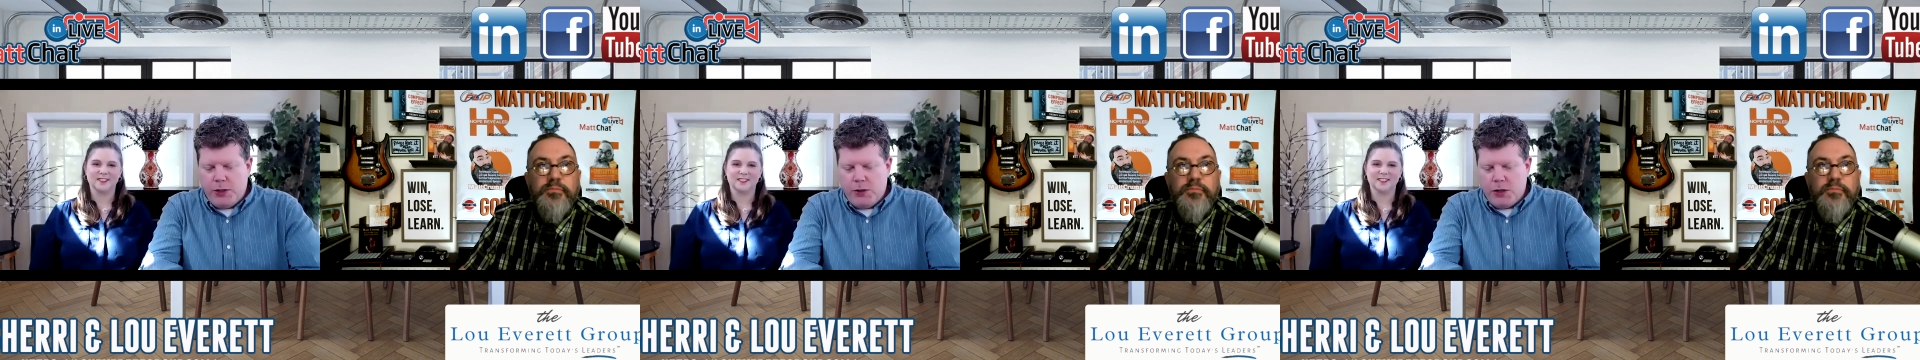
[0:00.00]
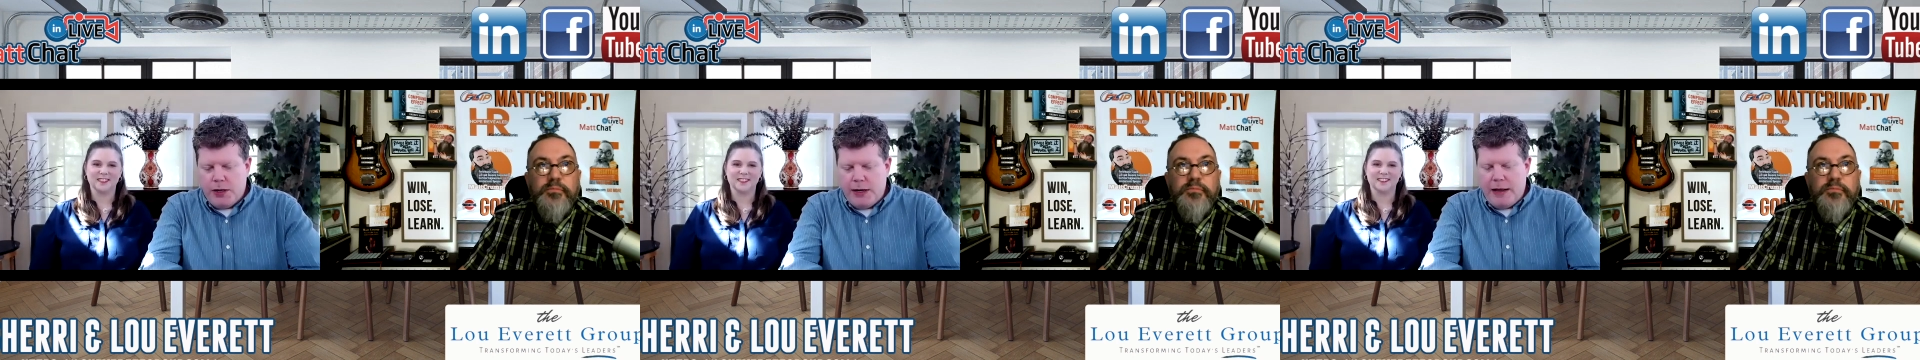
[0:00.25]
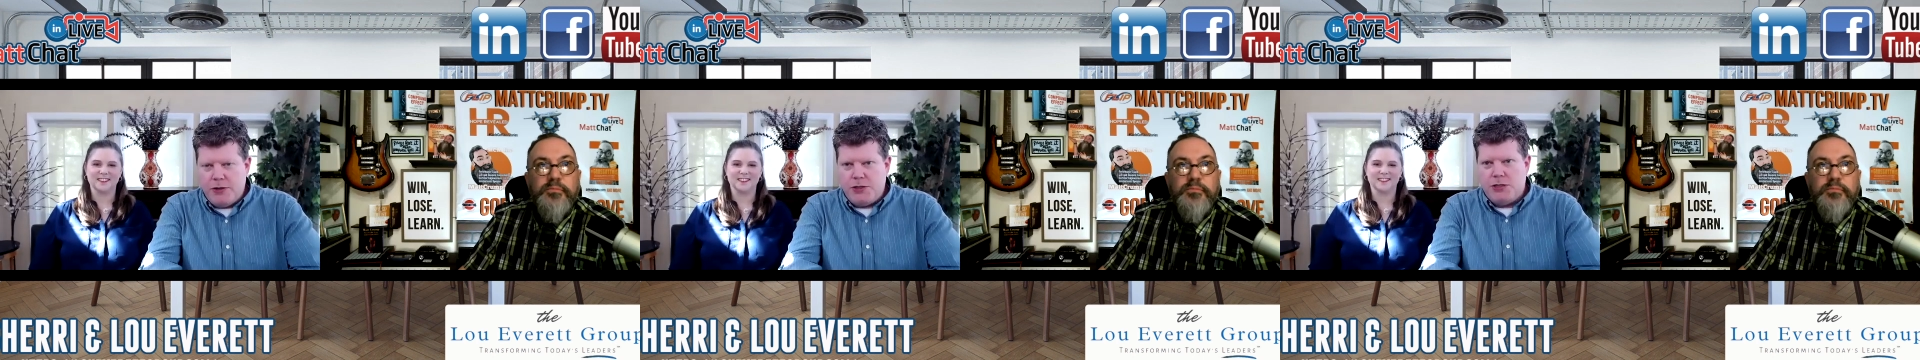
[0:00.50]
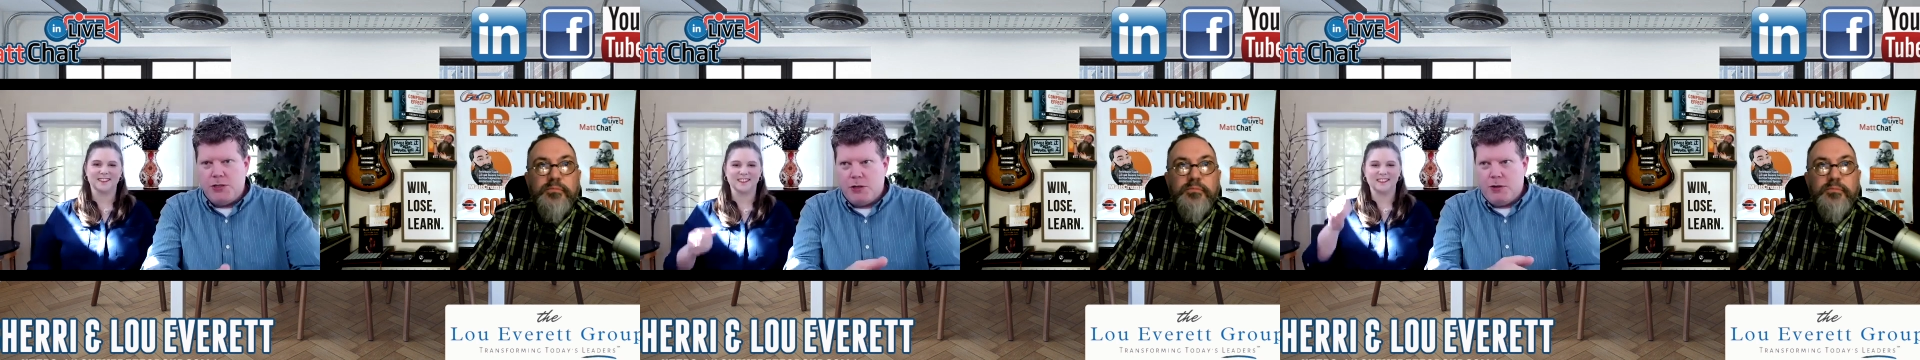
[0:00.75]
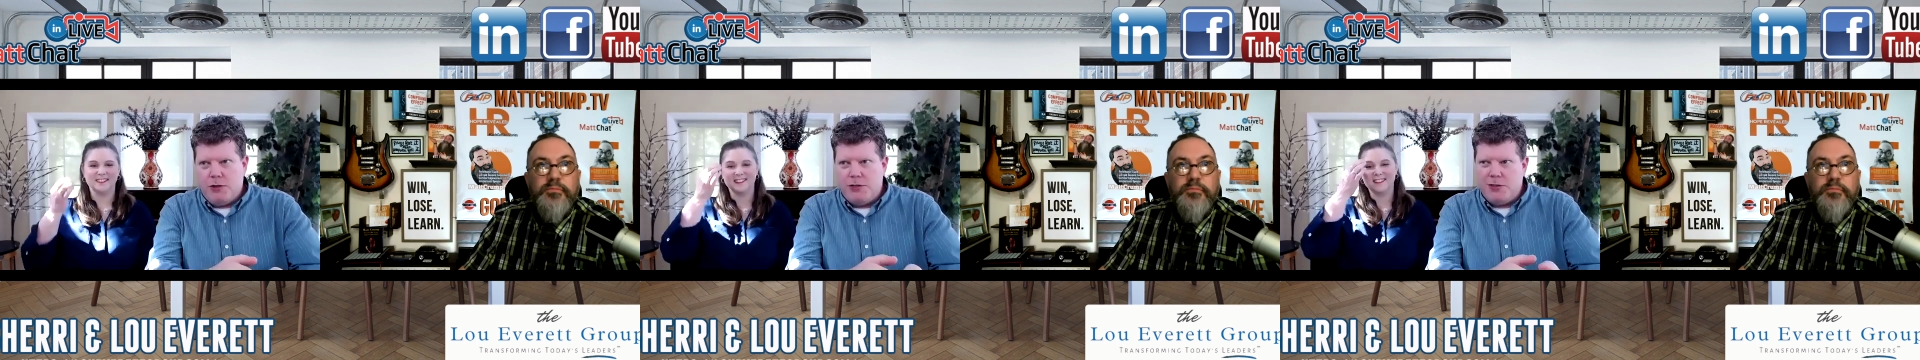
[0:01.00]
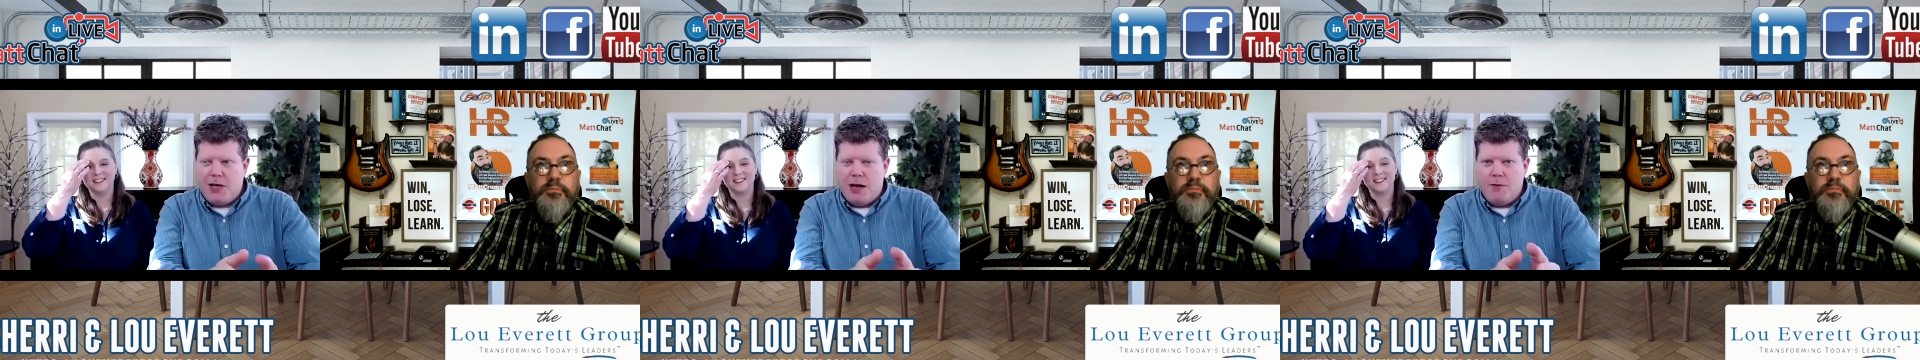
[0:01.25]
Speaker 1: analogy.
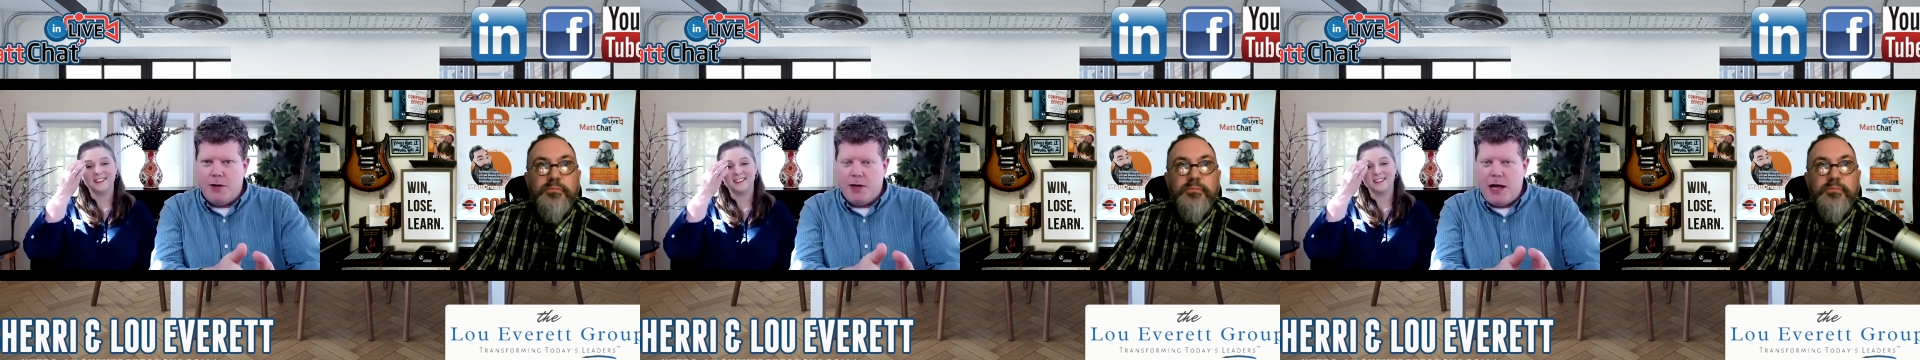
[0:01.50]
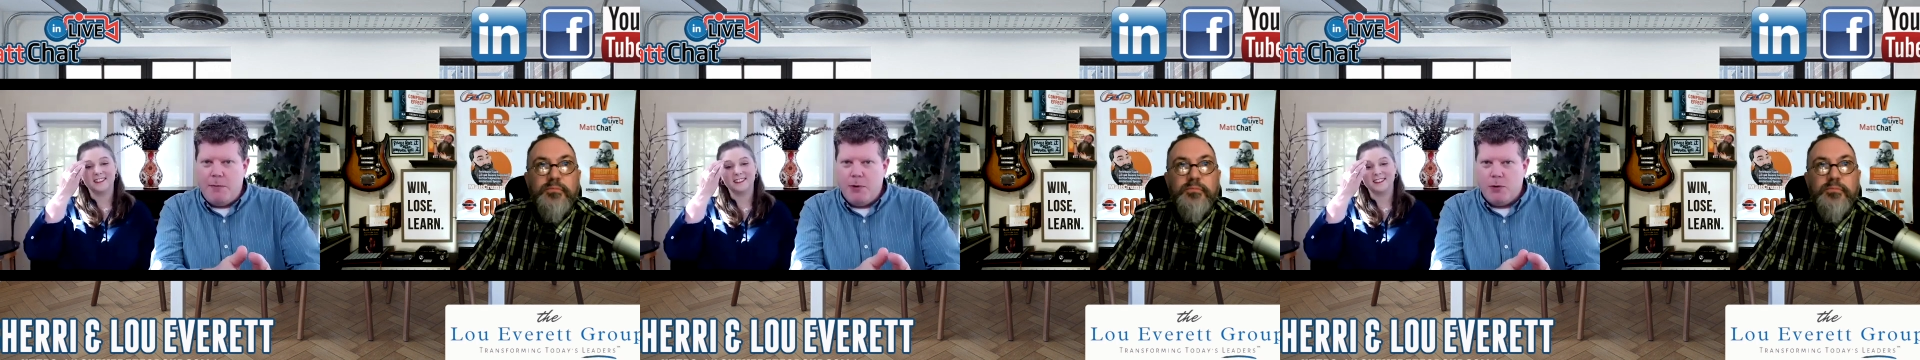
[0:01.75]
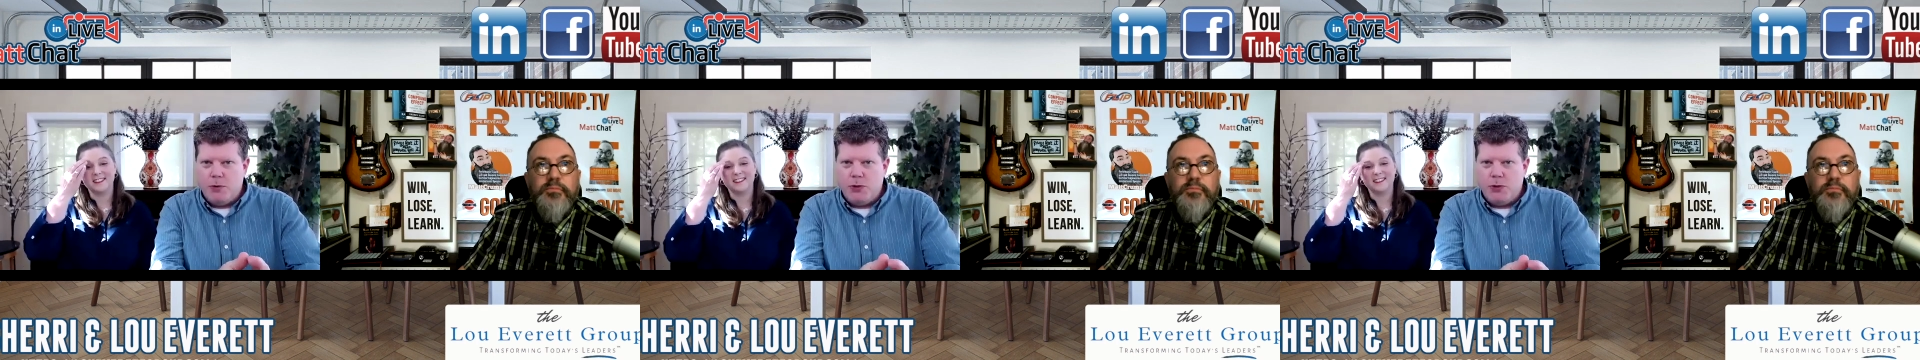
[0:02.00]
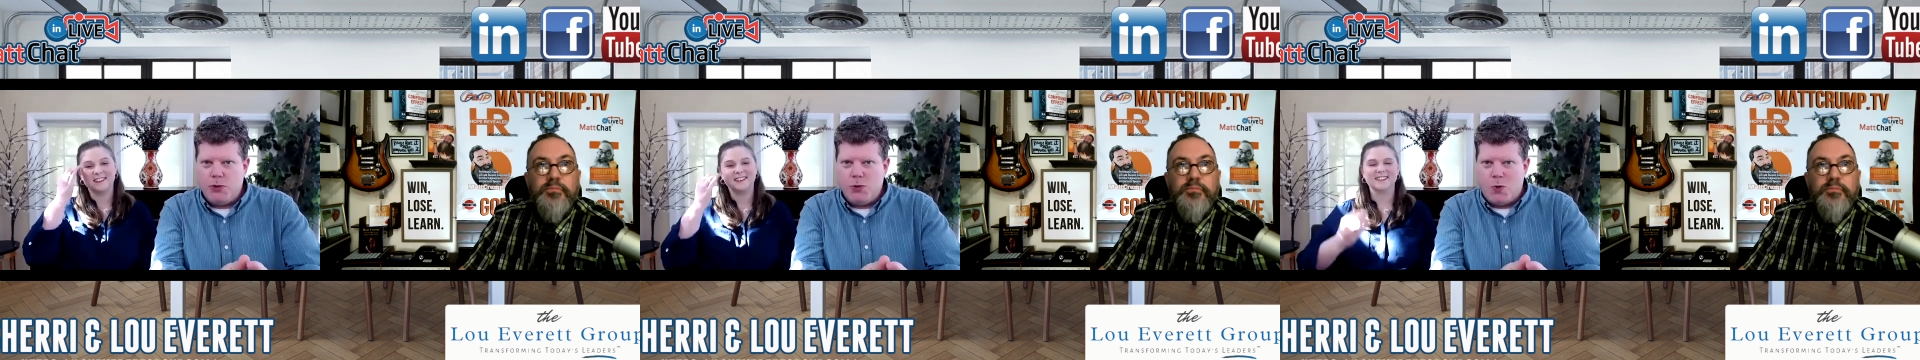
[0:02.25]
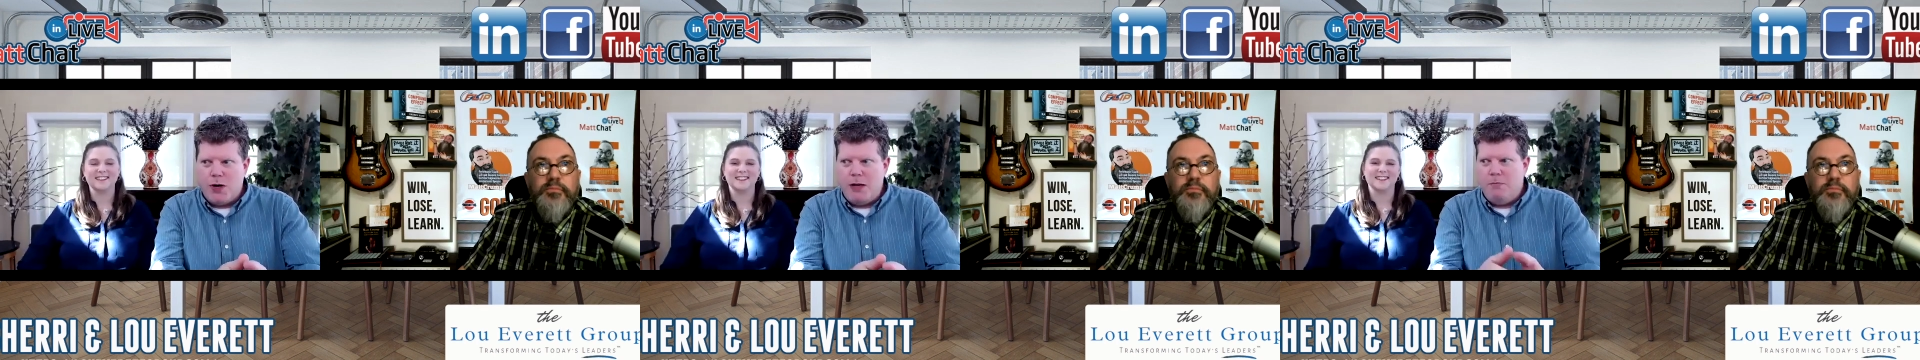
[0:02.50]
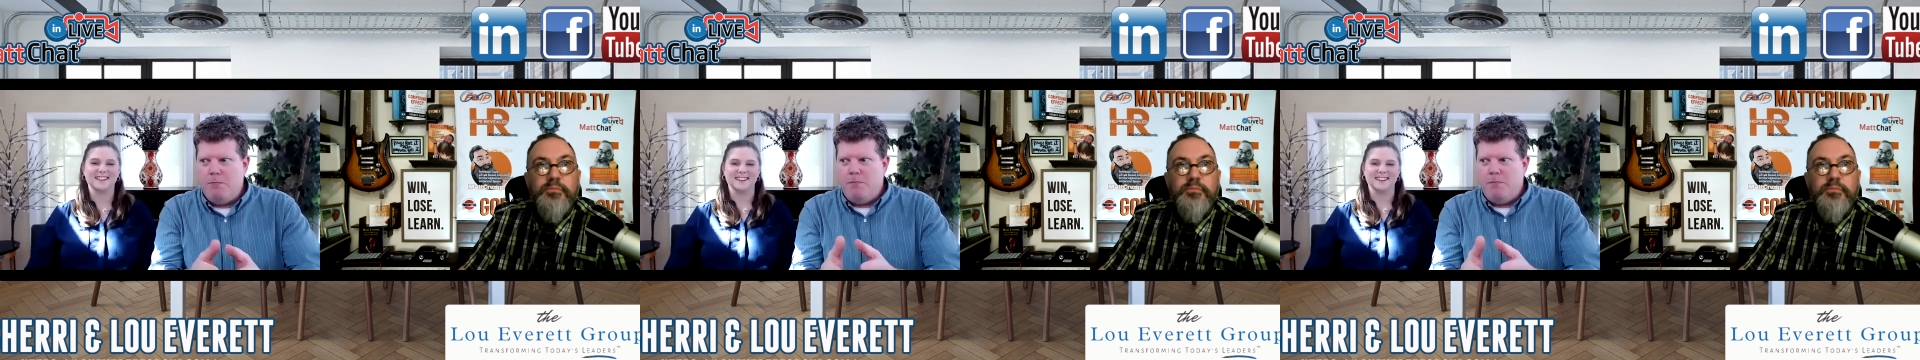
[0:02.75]
It's kind of a comical story, and